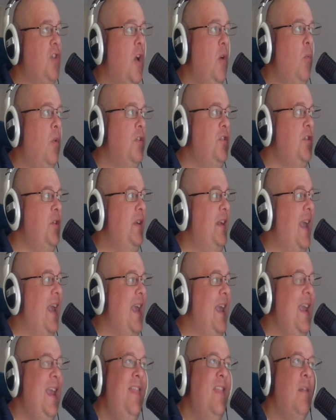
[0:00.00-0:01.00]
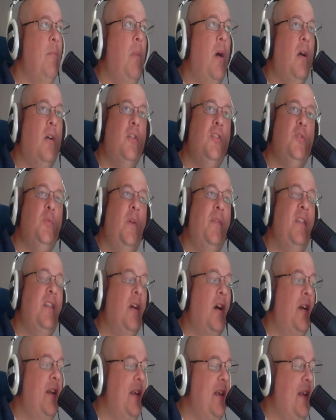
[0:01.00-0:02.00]
what do you get in the box with the
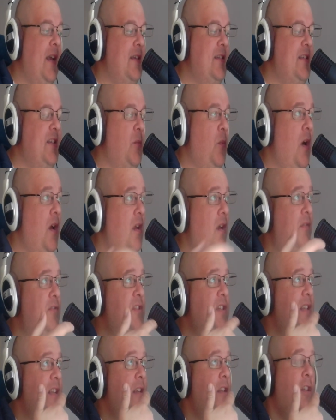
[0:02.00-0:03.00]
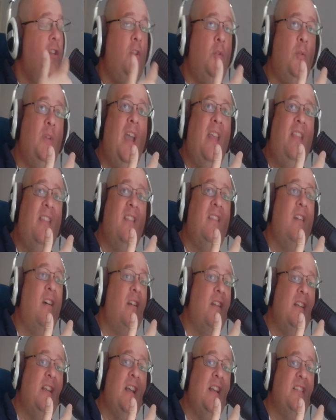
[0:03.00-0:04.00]
DynaCaster? Well, obviously you get the
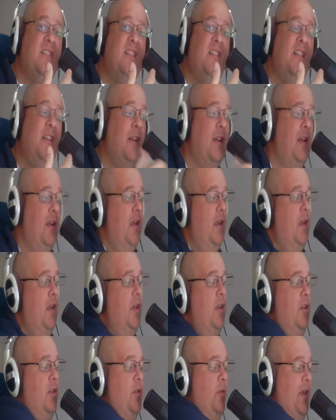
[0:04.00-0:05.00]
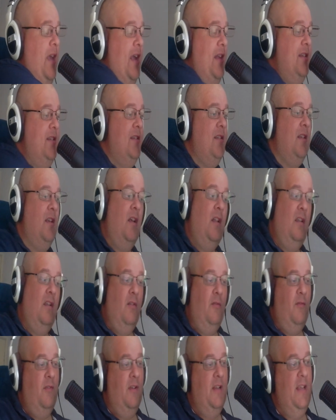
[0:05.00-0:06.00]
DynaCaster. You get a
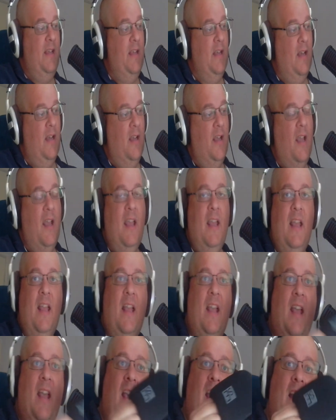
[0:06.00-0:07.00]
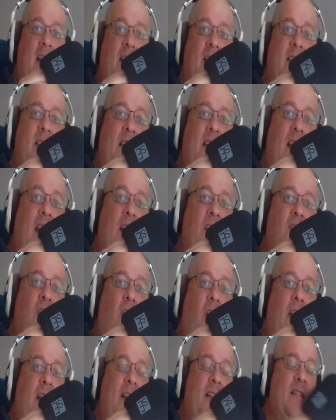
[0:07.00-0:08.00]
lovely SE
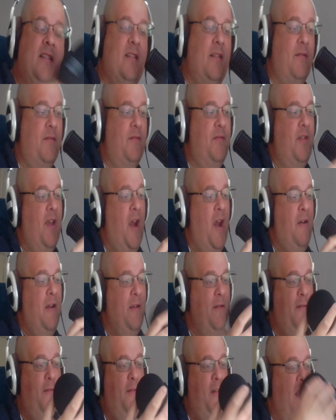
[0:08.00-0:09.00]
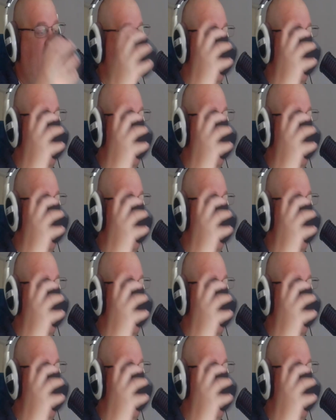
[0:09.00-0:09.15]
Electronics very thick